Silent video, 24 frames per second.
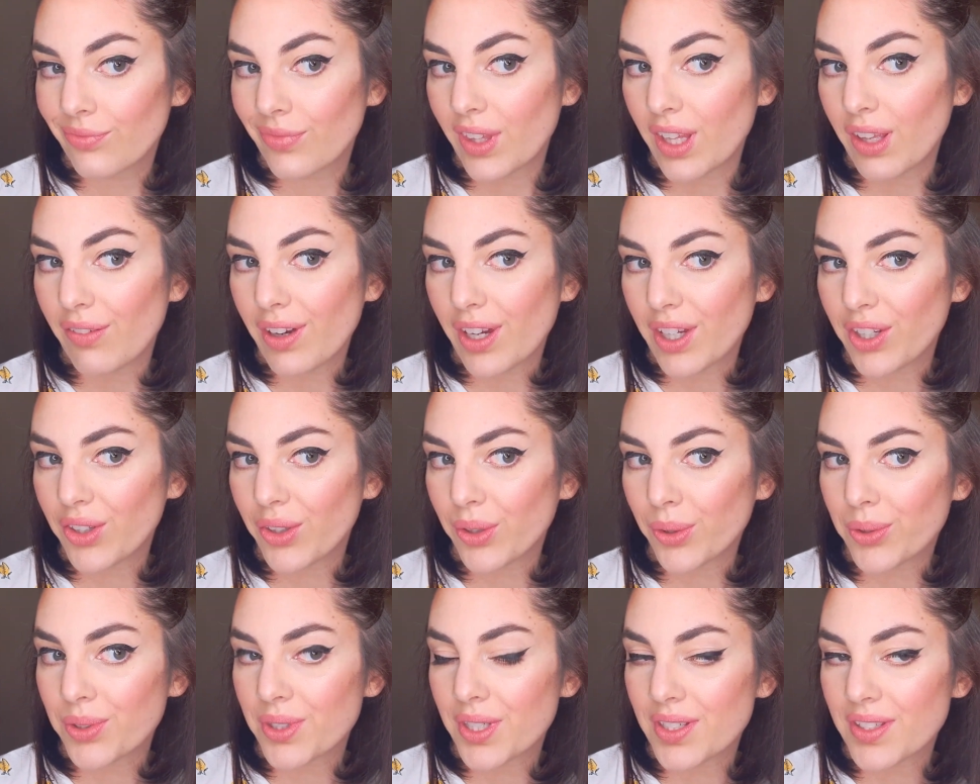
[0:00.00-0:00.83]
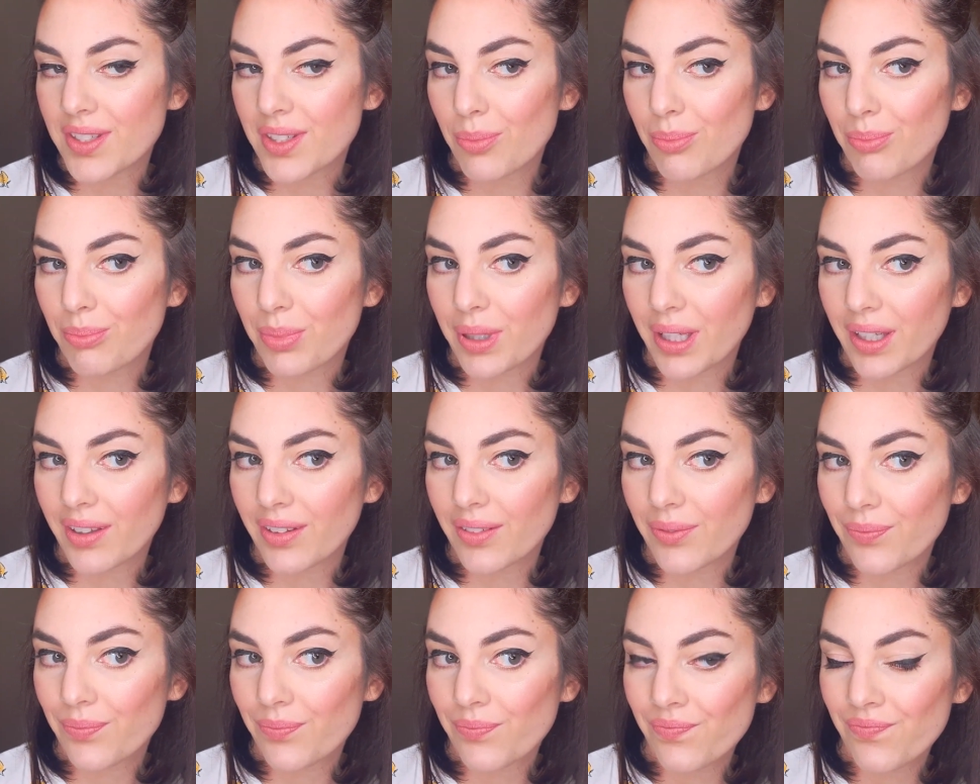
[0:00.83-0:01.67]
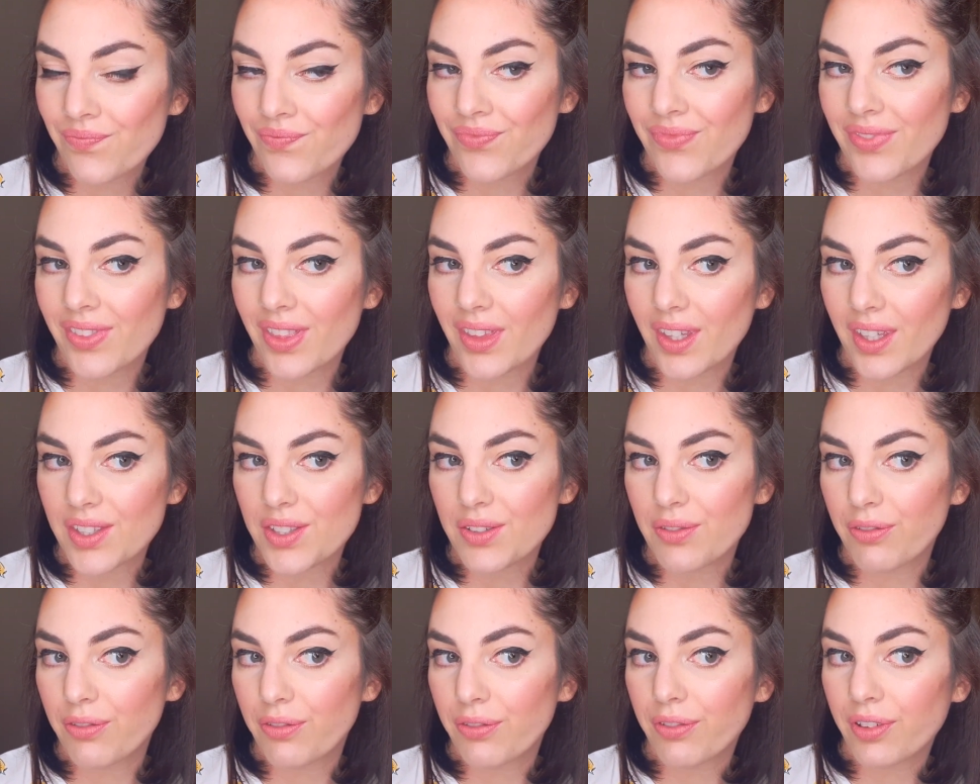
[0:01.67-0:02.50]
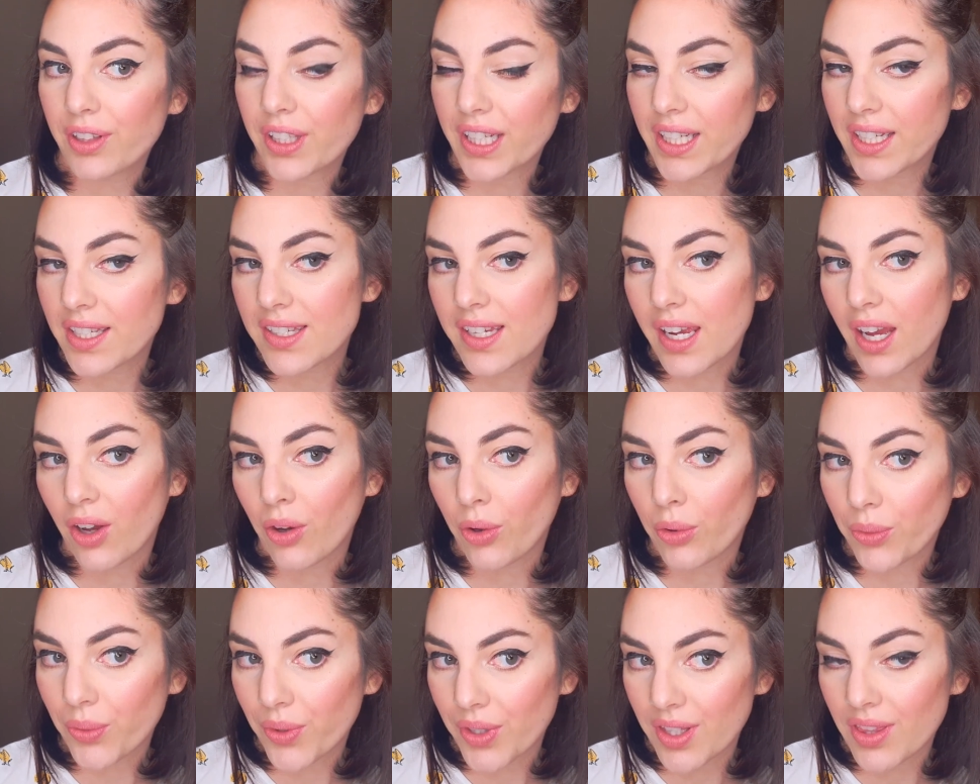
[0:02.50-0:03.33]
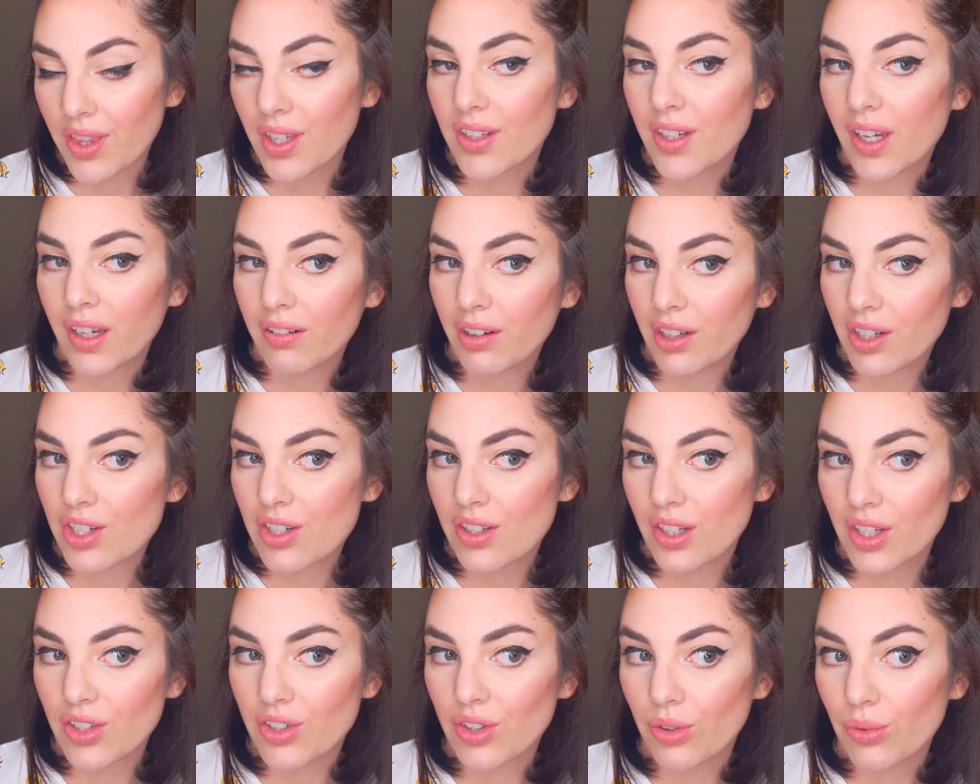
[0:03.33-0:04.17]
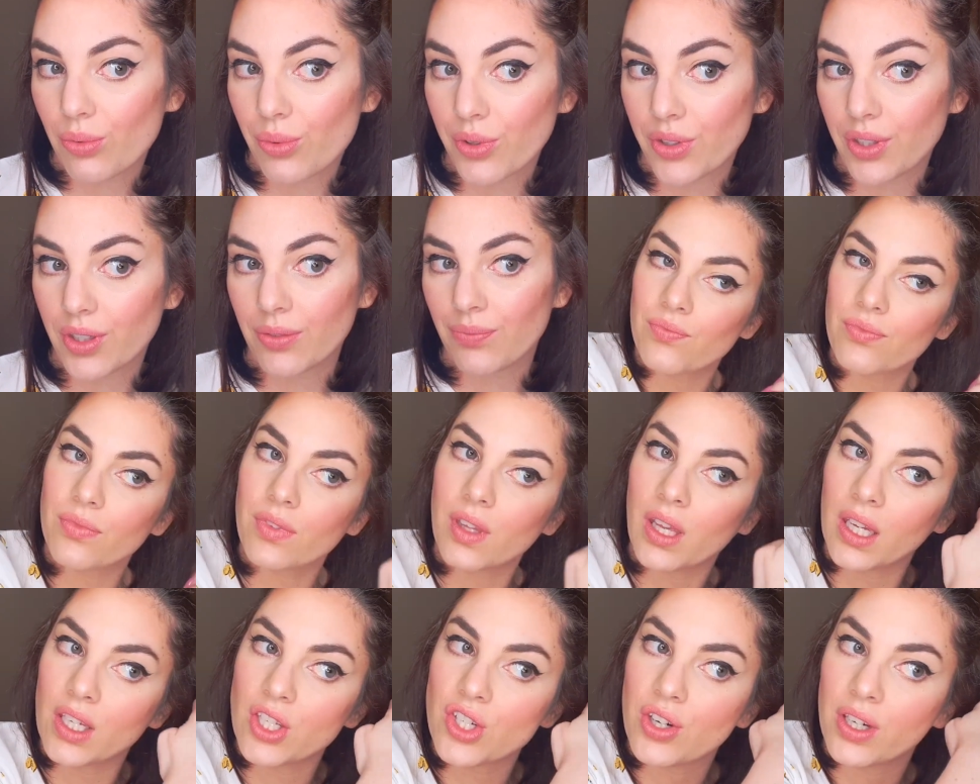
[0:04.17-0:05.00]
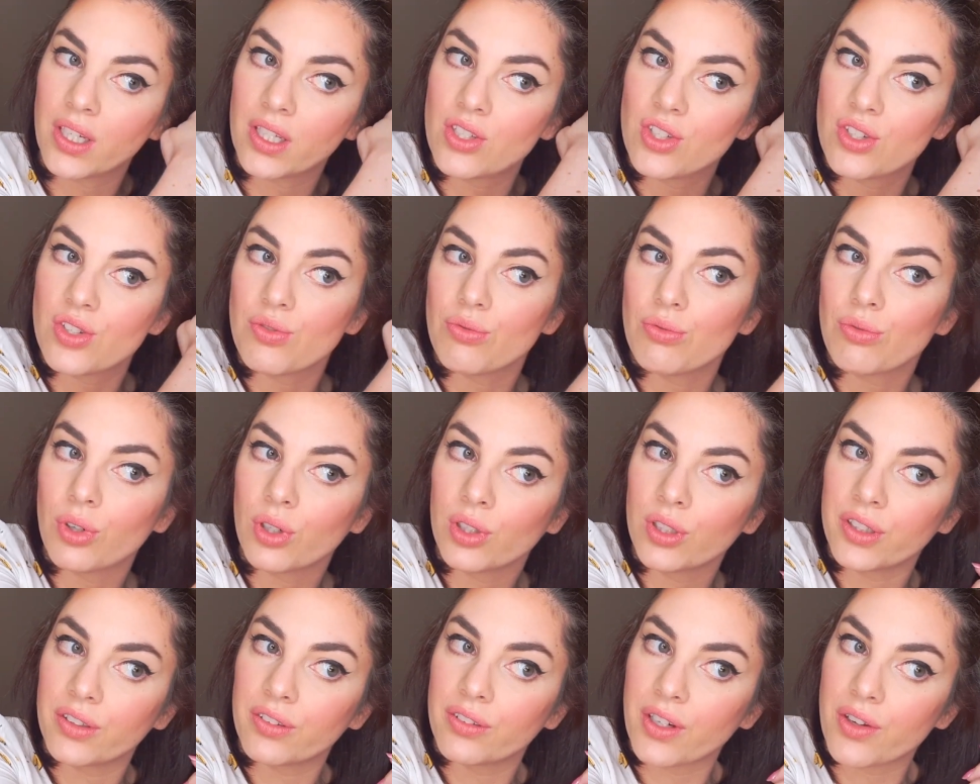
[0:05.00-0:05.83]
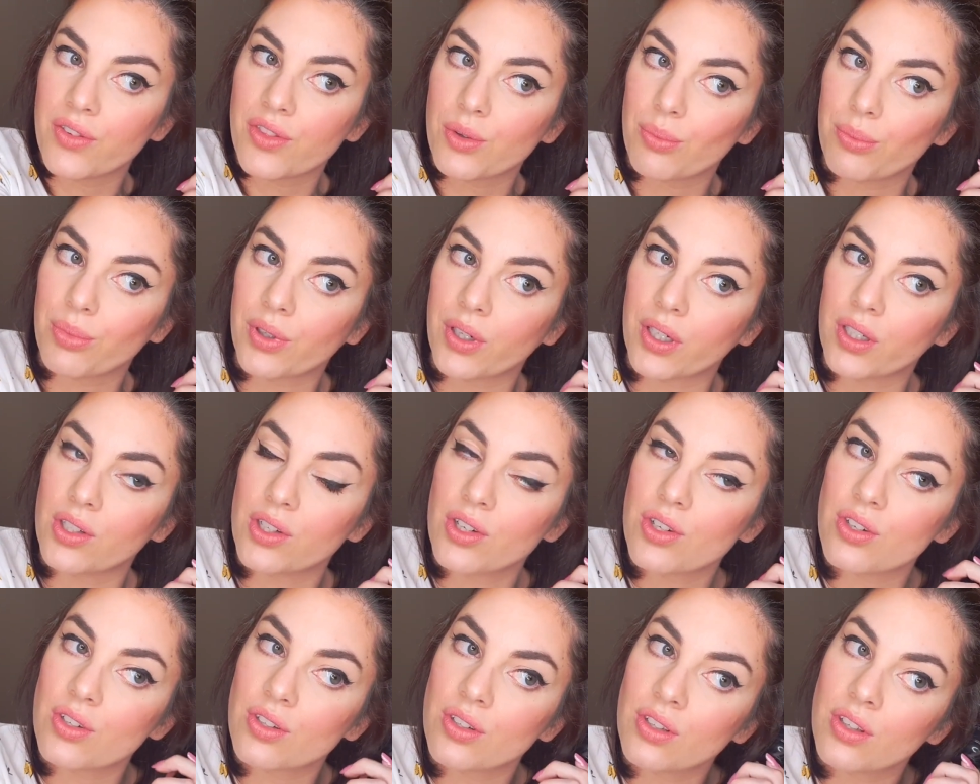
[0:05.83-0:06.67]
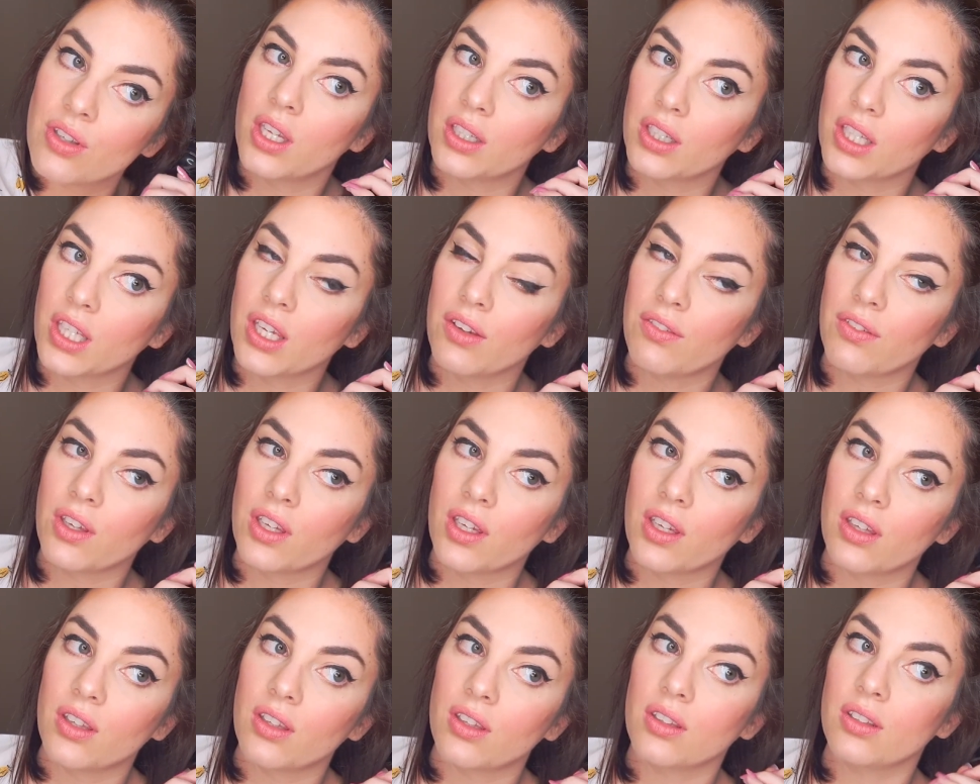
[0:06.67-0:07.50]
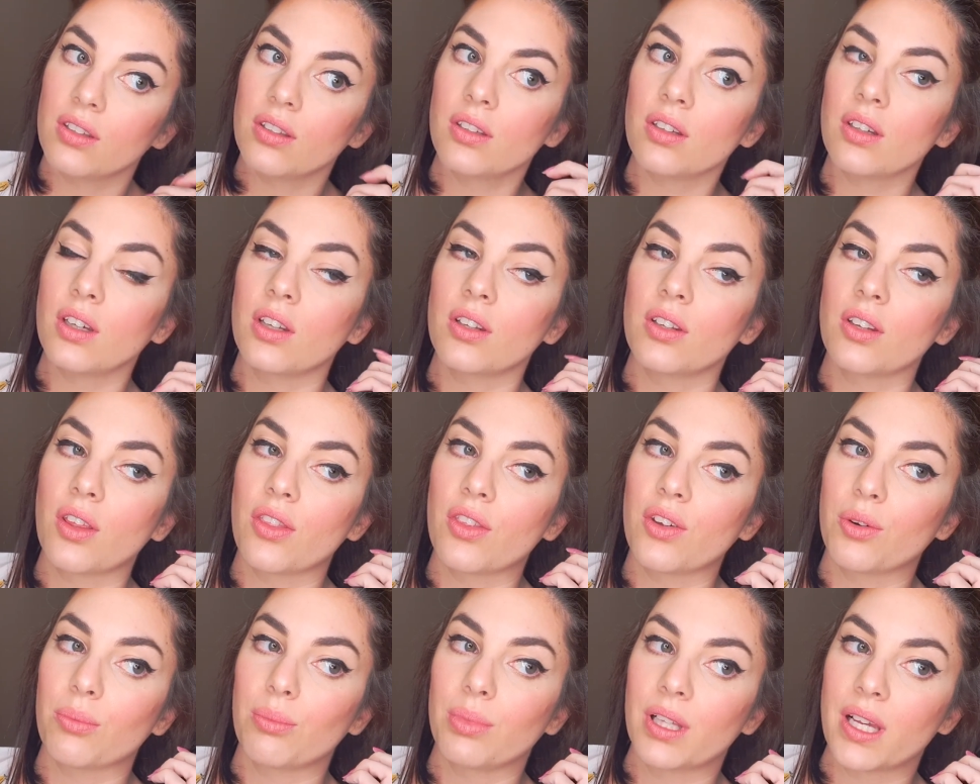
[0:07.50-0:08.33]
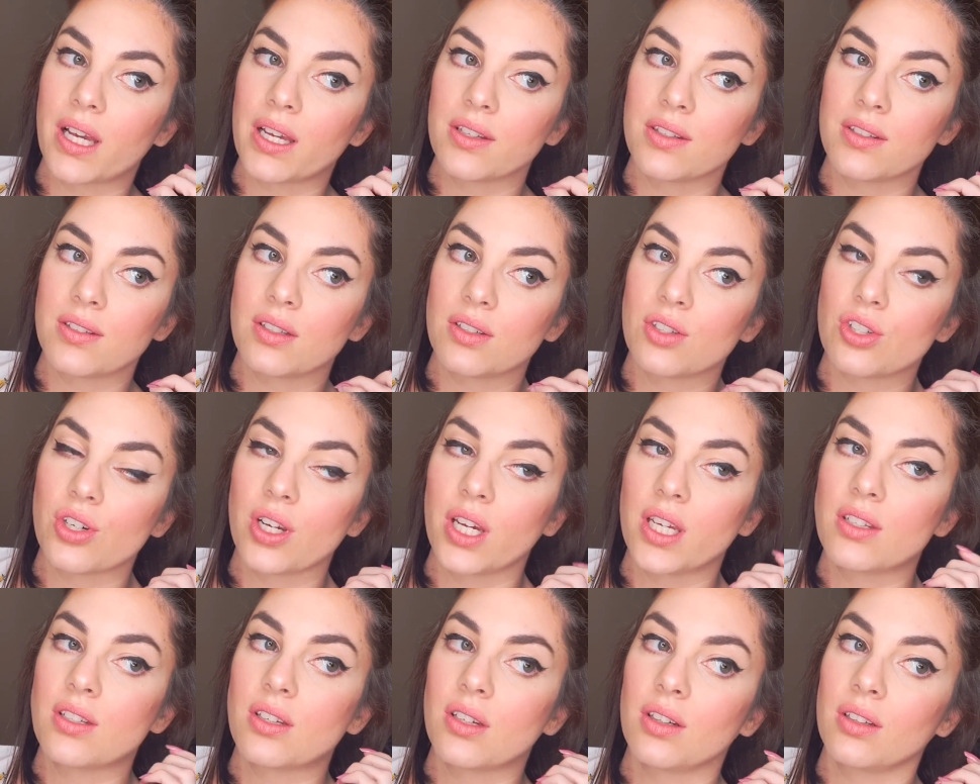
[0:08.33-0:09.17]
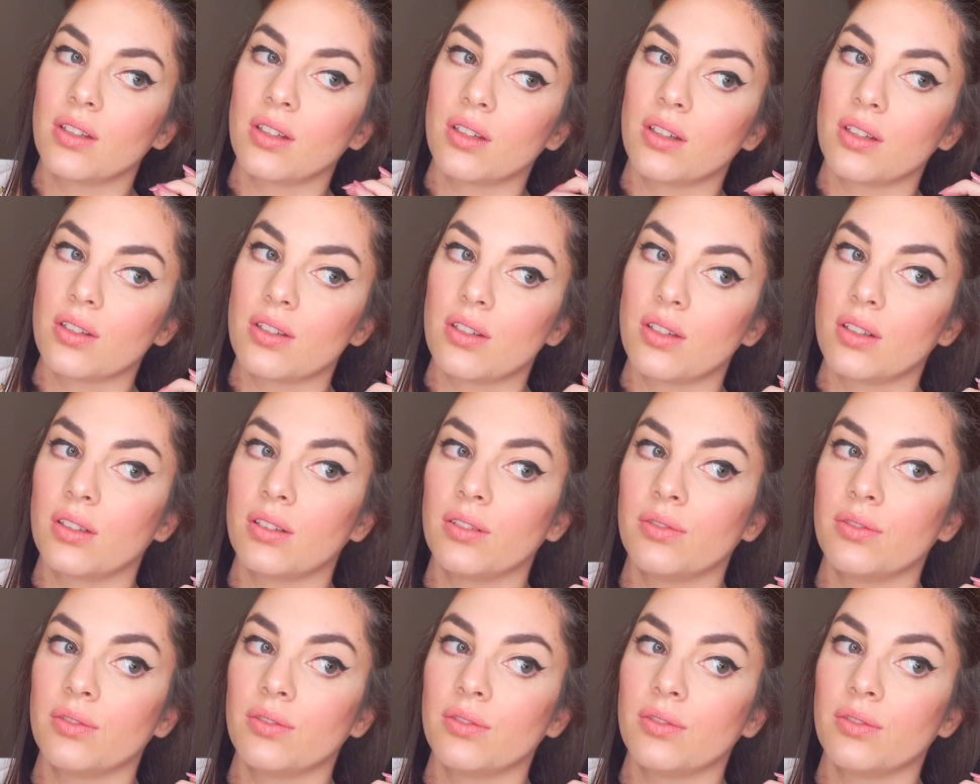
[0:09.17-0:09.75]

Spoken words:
If I notice a bit that's flicked out in the direction I don't want it, I try and just roll it around the brush and give it another blast and try turn it under.